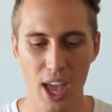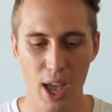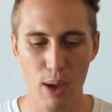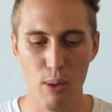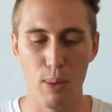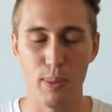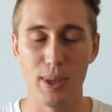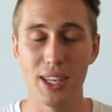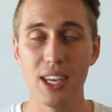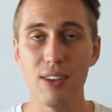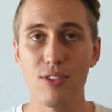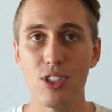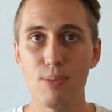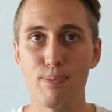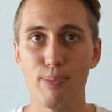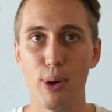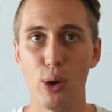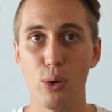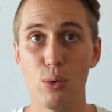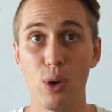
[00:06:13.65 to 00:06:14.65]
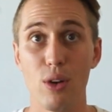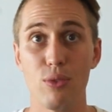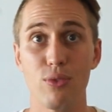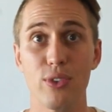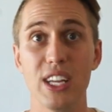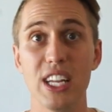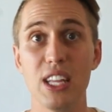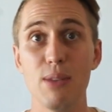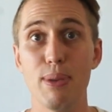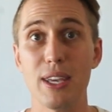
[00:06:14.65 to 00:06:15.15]
When we give the bottle a
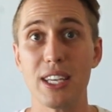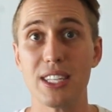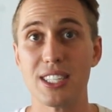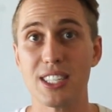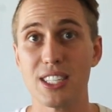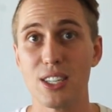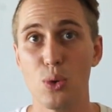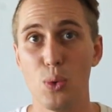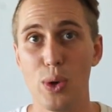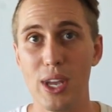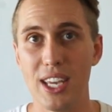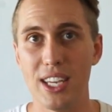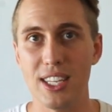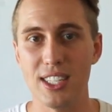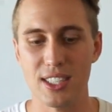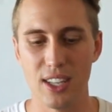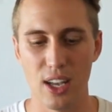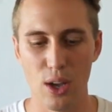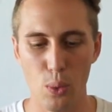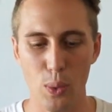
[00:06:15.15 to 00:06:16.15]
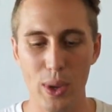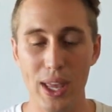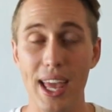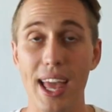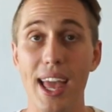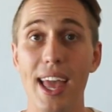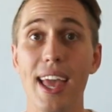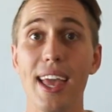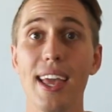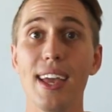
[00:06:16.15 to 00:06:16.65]
really big squeeze, we
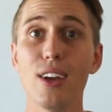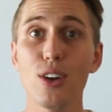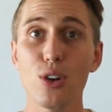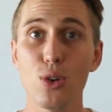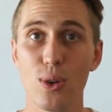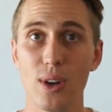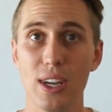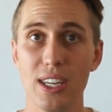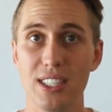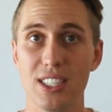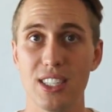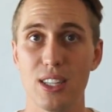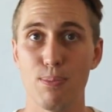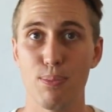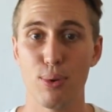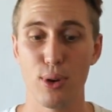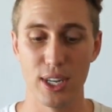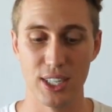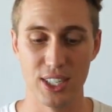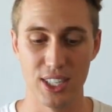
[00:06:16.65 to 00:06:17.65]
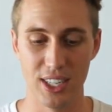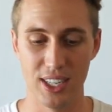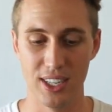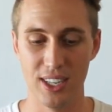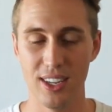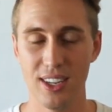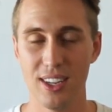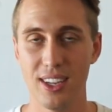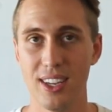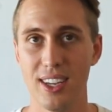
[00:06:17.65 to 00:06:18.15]
increase the pressure
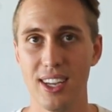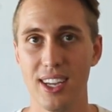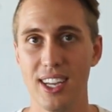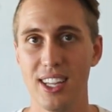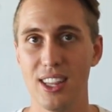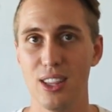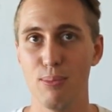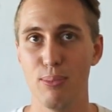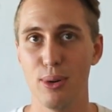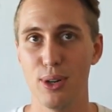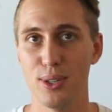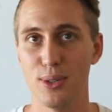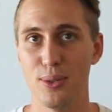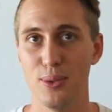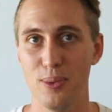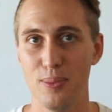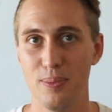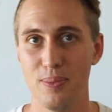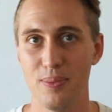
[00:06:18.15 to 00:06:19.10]
in the bottle.